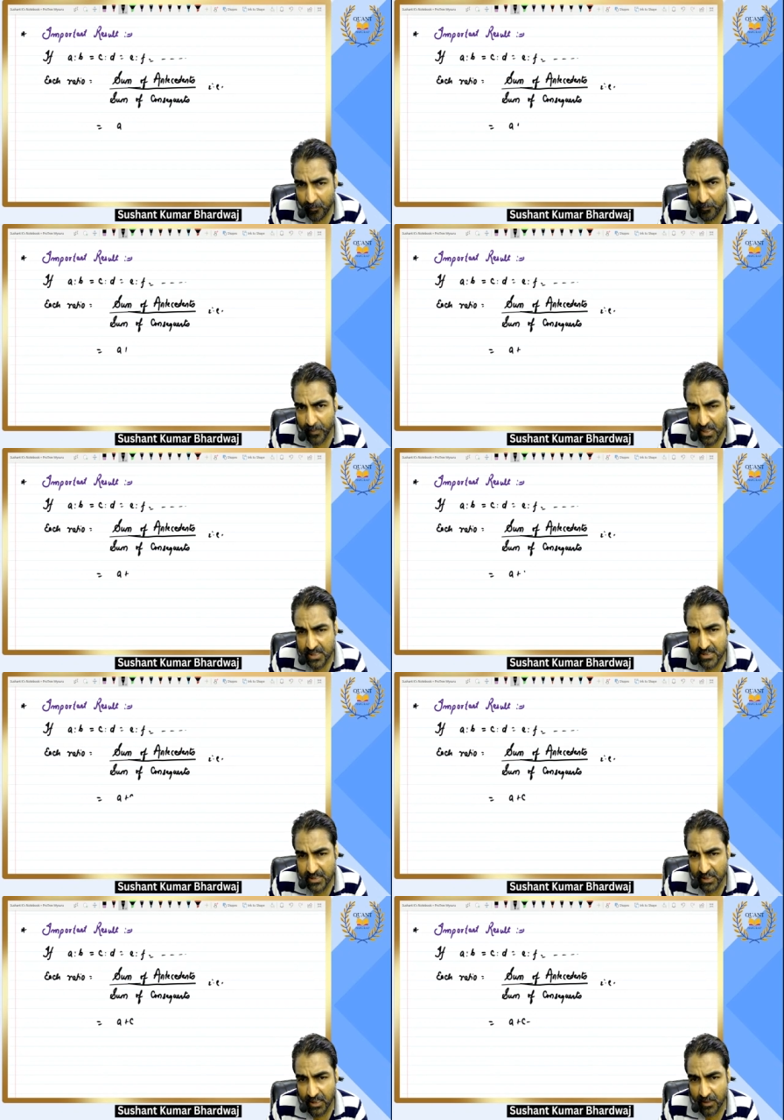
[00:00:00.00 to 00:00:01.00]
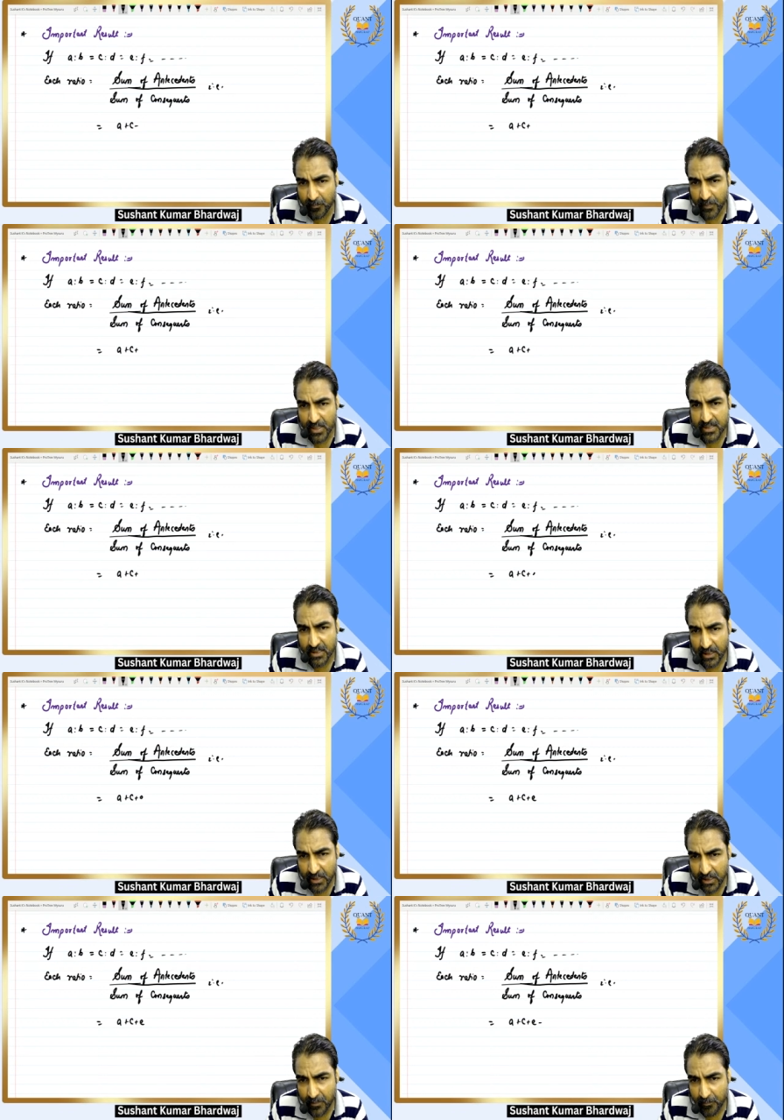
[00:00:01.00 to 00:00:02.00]
plus C plus
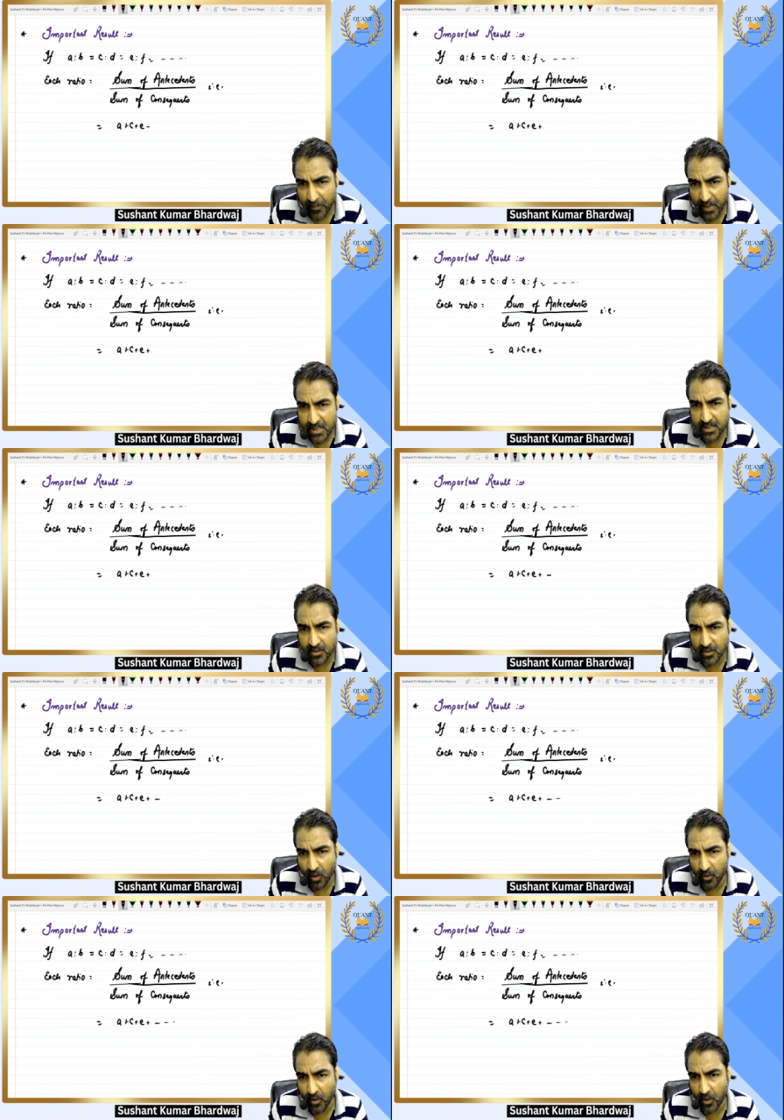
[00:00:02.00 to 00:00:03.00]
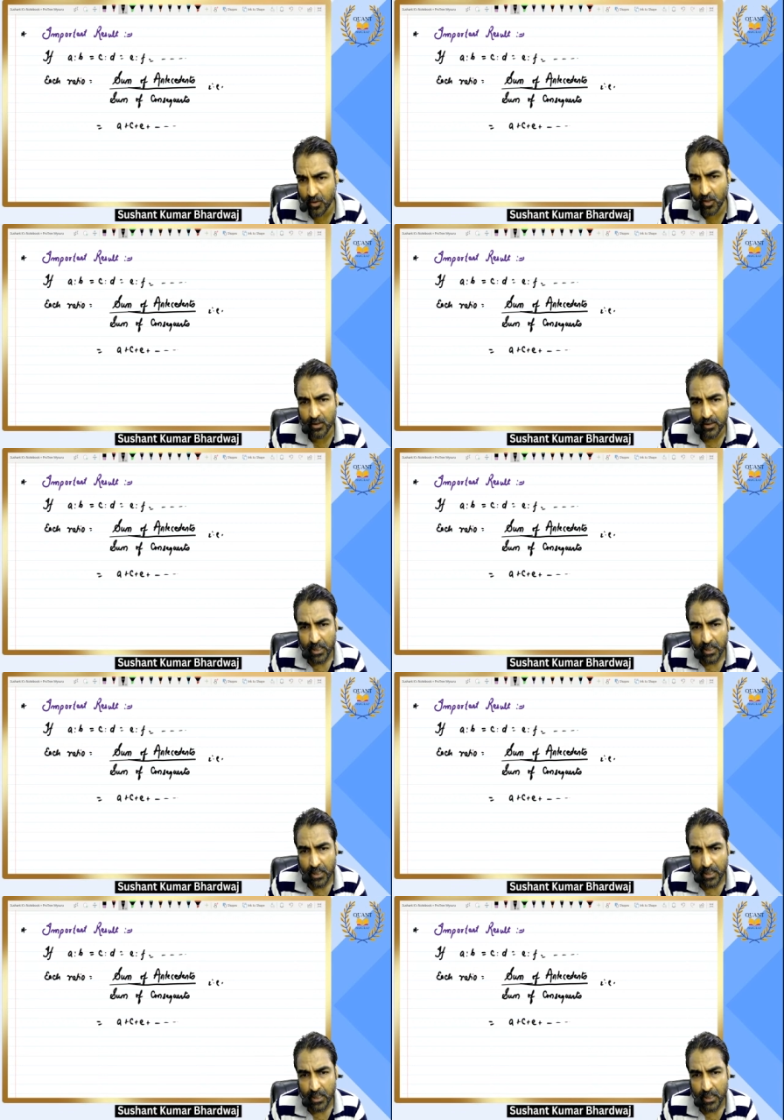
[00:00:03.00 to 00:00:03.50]
E plus dot dot dot